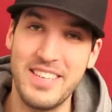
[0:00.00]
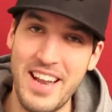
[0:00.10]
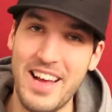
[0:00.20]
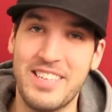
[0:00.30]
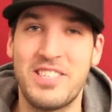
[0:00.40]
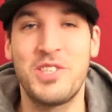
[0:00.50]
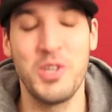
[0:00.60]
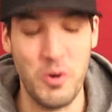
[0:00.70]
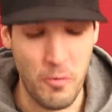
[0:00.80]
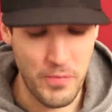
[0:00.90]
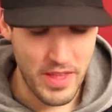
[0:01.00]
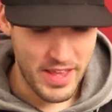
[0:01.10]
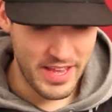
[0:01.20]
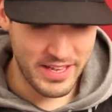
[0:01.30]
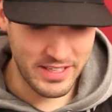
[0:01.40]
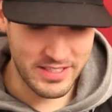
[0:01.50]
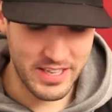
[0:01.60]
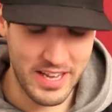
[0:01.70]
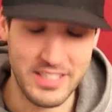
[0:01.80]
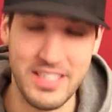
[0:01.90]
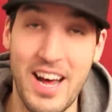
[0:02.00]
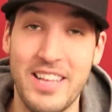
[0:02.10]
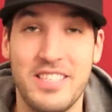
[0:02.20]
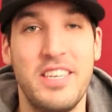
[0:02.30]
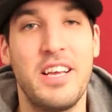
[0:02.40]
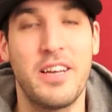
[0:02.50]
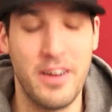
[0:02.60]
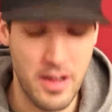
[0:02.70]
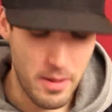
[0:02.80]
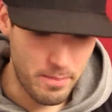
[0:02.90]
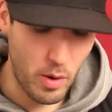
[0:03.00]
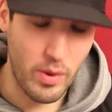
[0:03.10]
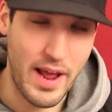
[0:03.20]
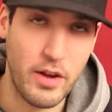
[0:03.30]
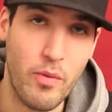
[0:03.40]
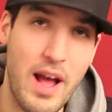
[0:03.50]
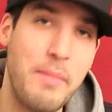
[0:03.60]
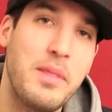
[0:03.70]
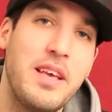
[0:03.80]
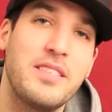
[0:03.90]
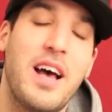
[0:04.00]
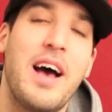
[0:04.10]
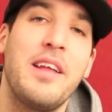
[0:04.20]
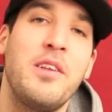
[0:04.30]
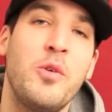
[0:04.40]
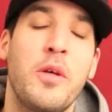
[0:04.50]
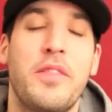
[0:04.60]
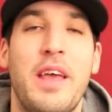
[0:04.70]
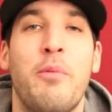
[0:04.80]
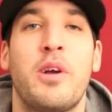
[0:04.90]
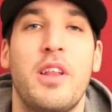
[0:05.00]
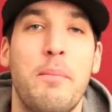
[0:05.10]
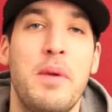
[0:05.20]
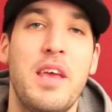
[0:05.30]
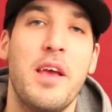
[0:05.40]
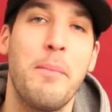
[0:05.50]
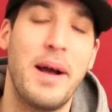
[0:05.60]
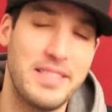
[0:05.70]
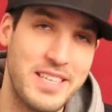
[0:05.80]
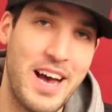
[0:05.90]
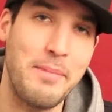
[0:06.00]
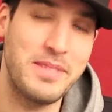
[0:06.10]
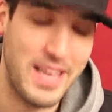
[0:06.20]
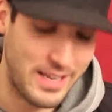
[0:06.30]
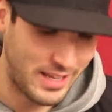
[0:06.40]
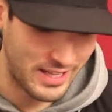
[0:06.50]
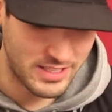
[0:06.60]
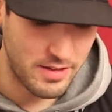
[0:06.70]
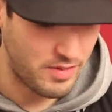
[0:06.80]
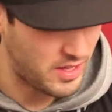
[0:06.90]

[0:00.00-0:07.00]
next shoe is, it's not a sneaker, but when I grabbed these, I knew that they were going to be in my top ten list of the